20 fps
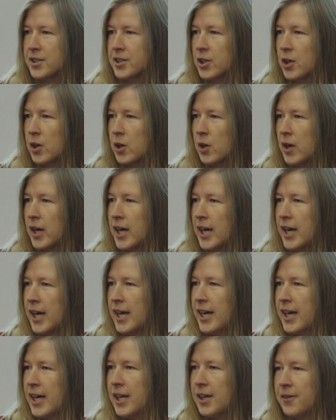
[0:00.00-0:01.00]
So
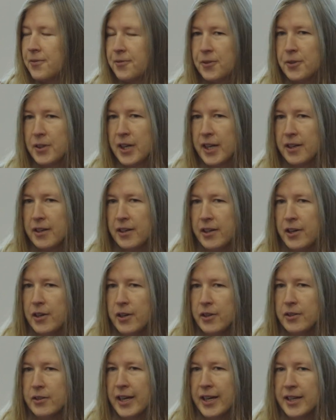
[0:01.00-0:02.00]
if you can
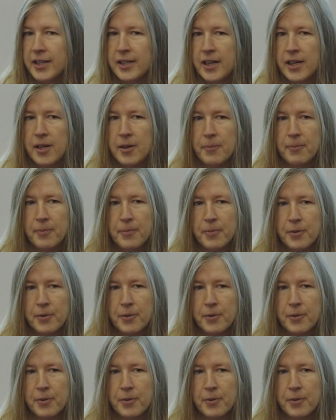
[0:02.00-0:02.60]
learn like a